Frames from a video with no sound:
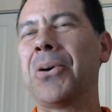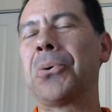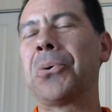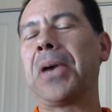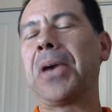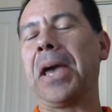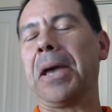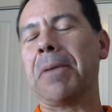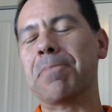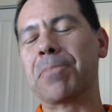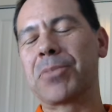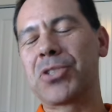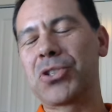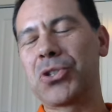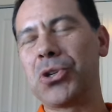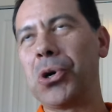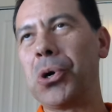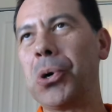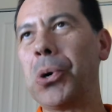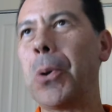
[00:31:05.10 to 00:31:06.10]
Okay,
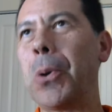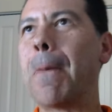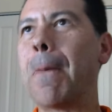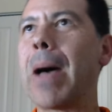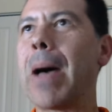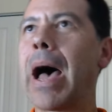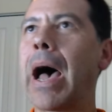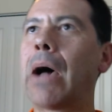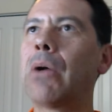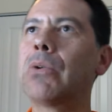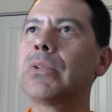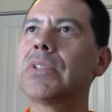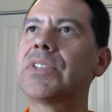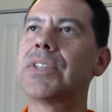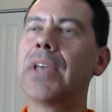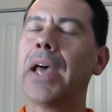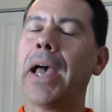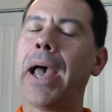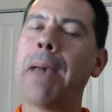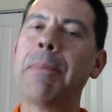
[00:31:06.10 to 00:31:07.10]
so out.
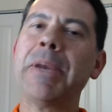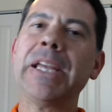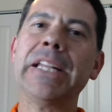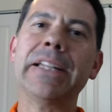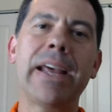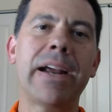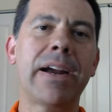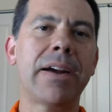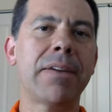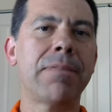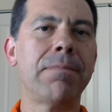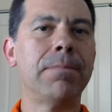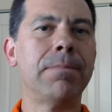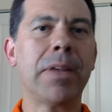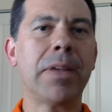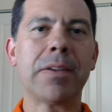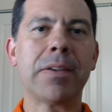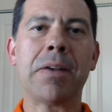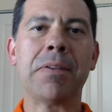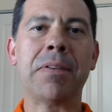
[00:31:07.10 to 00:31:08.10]
I mean, there are
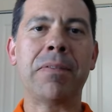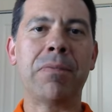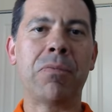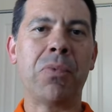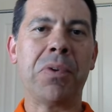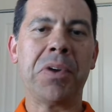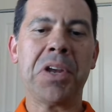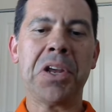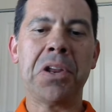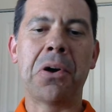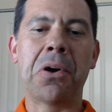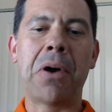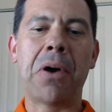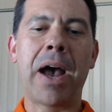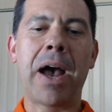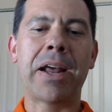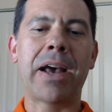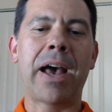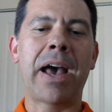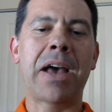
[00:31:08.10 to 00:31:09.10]
you know,
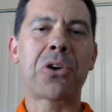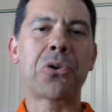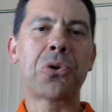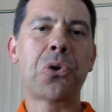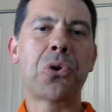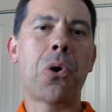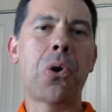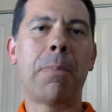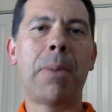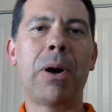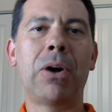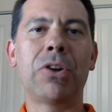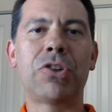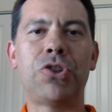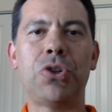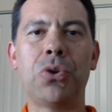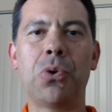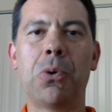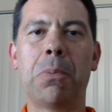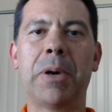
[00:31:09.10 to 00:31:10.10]
I, I don't know
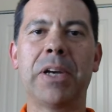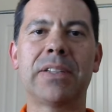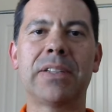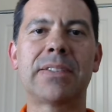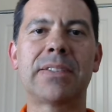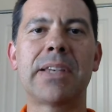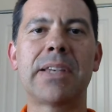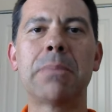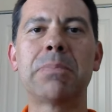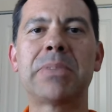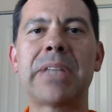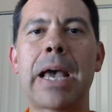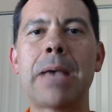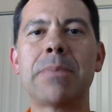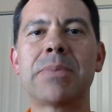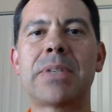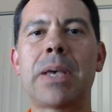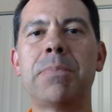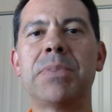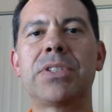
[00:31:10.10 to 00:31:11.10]
about you, but
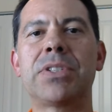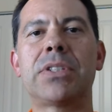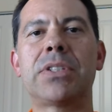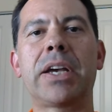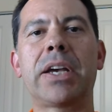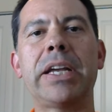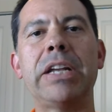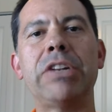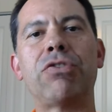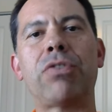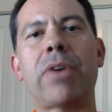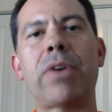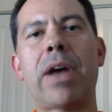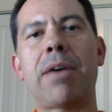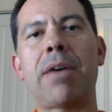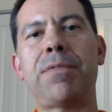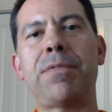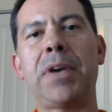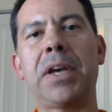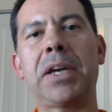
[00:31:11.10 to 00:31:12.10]
sometimes I'm stuck in
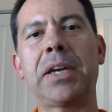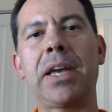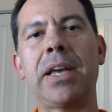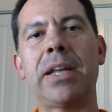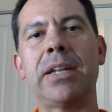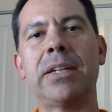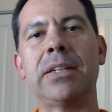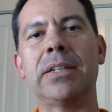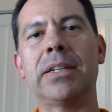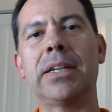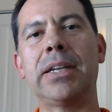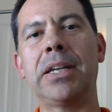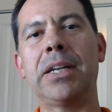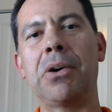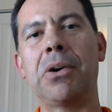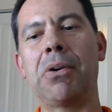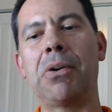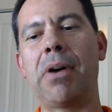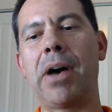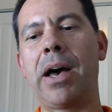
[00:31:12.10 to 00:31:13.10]
traffic and, you
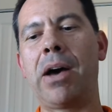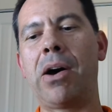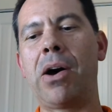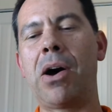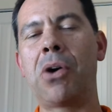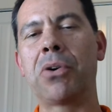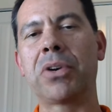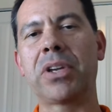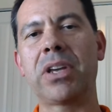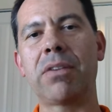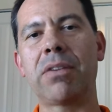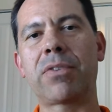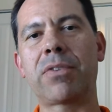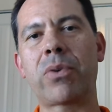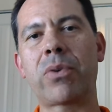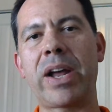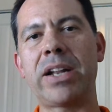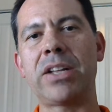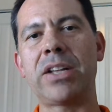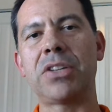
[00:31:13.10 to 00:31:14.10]
know, I'll, I'll give
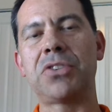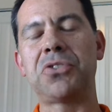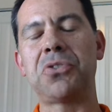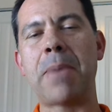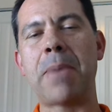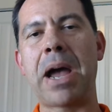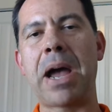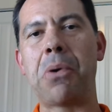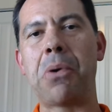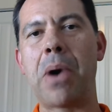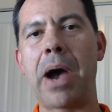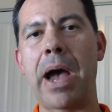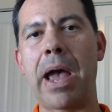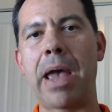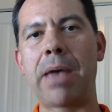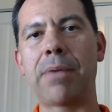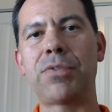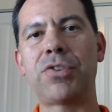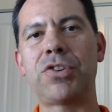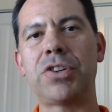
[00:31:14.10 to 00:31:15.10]
credits to my
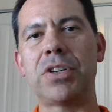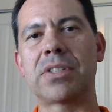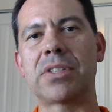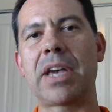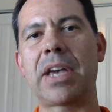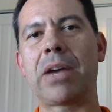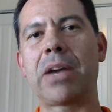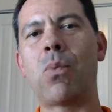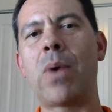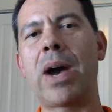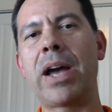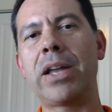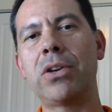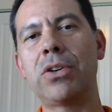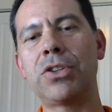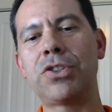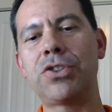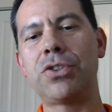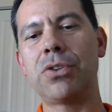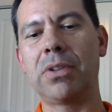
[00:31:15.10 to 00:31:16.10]
wife. She's like, why
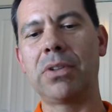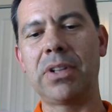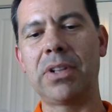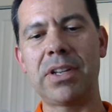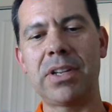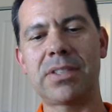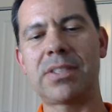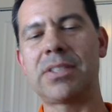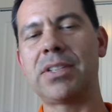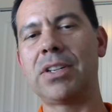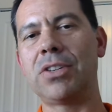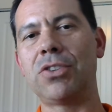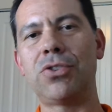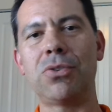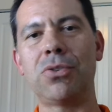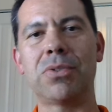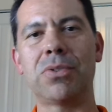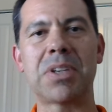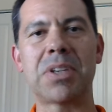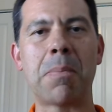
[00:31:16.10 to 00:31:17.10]
don't you listen
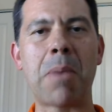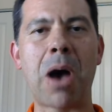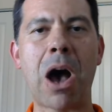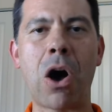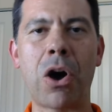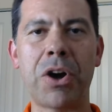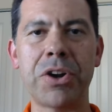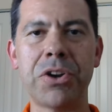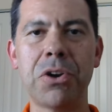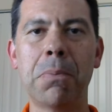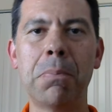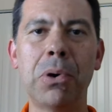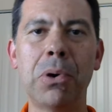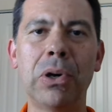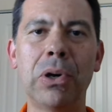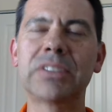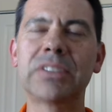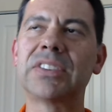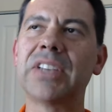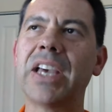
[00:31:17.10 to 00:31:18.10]
to some
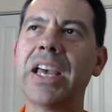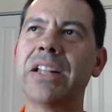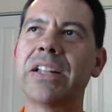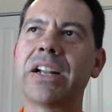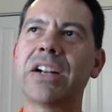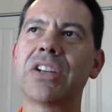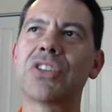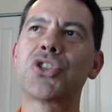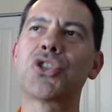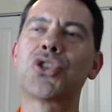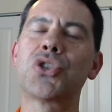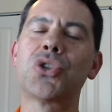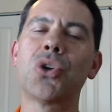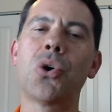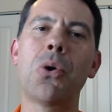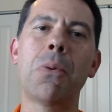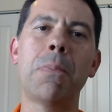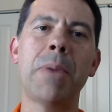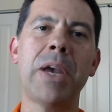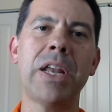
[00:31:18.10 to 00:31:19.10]
audiobooks? And there's
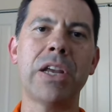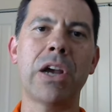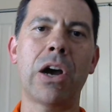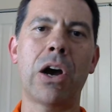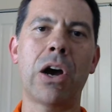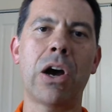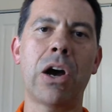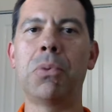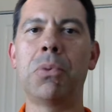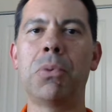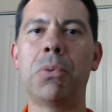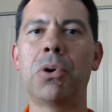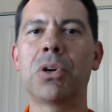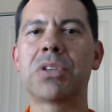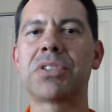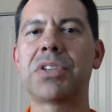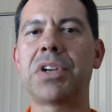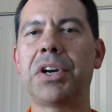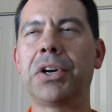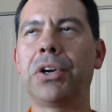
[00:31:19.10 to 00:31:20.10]
so many
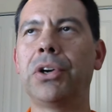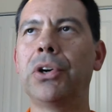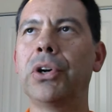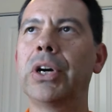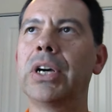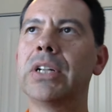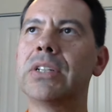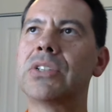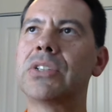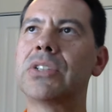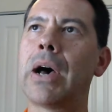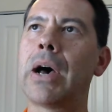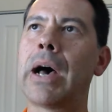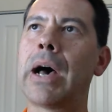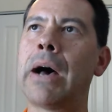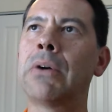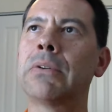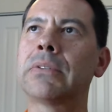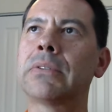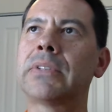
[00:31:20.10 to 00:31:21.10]
audiobooks that are good. So
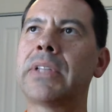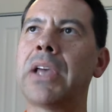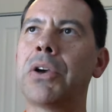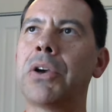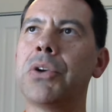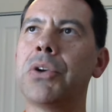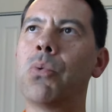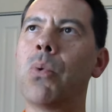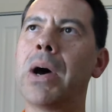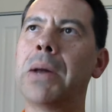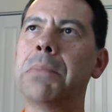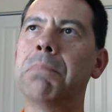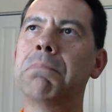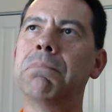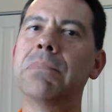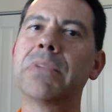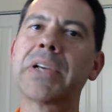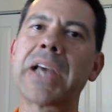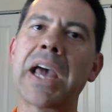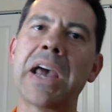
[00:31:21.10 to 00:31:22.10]
I'll tell you one
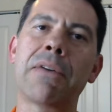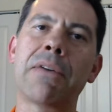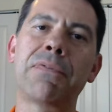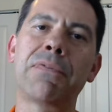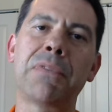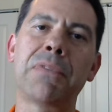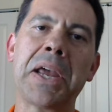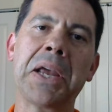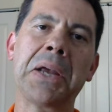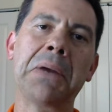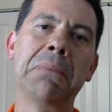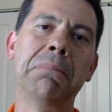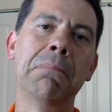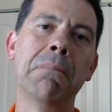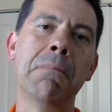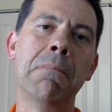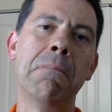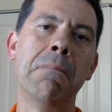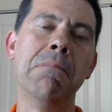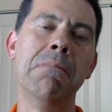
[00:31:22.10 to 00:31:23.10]
kind of like
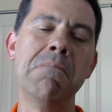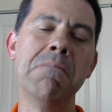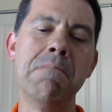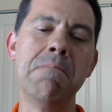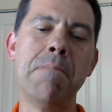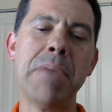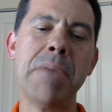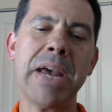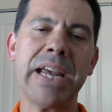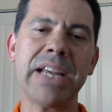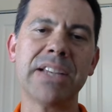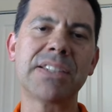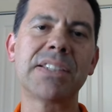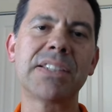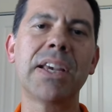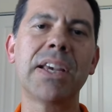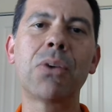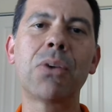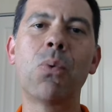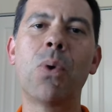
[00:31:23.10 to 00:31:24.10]

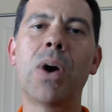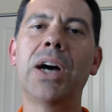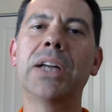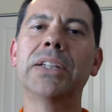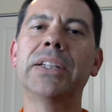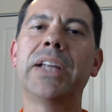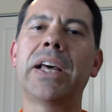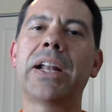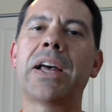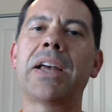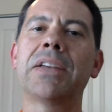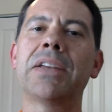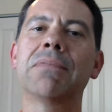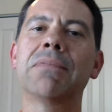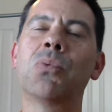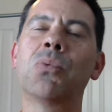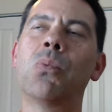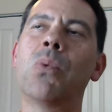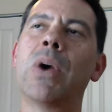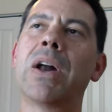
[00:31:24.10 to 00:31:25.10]
basic one that I,
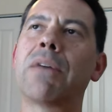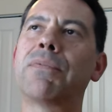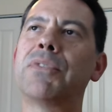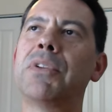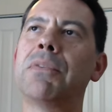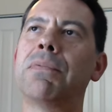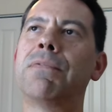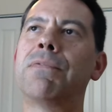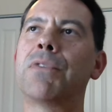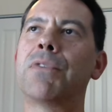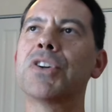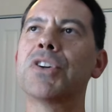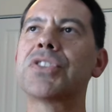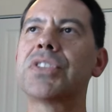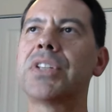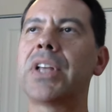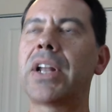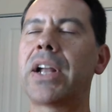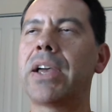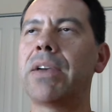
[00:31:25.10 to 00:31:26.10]
one of the
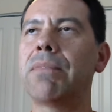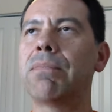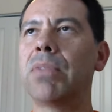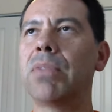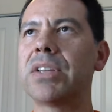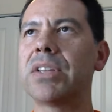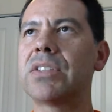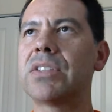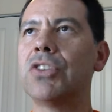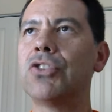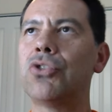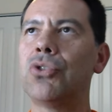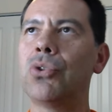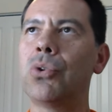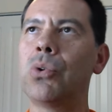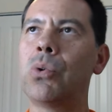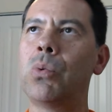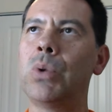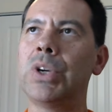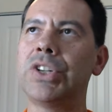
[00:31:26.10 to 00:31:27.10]
first that I listened
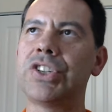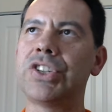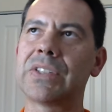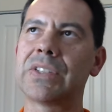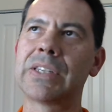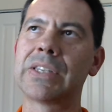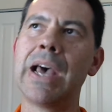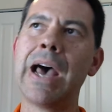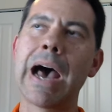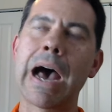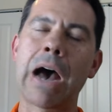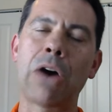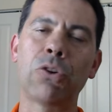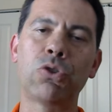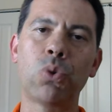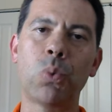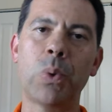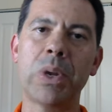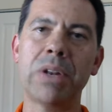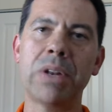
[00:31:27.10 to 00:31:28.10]
to, which is How
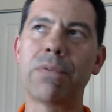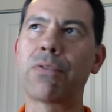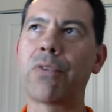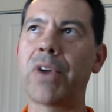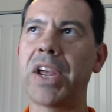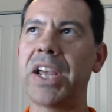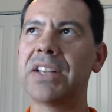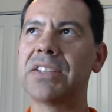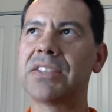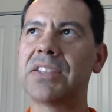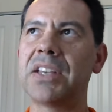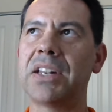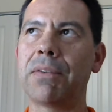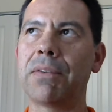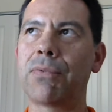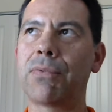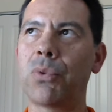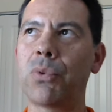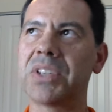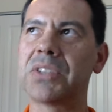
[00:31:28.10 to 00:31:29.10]
to Win Friends and
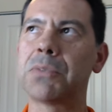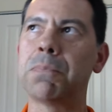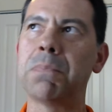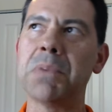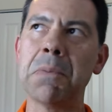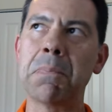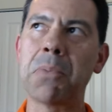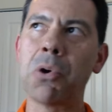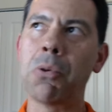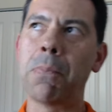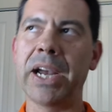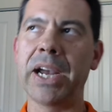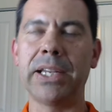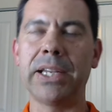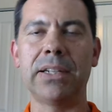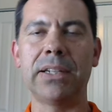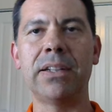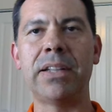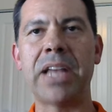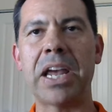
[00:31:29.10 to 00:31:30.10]
Influence People by
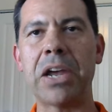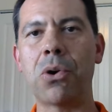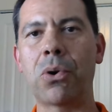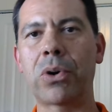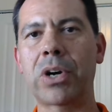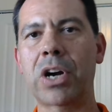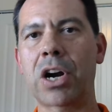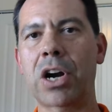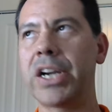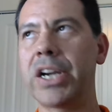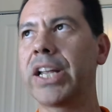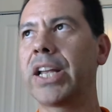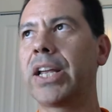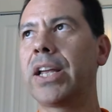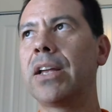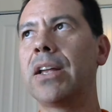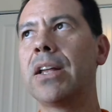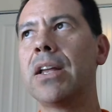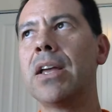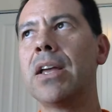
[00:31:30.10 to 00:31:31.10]
Dale
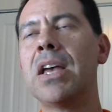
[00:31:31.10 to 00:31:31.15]
Carnegie.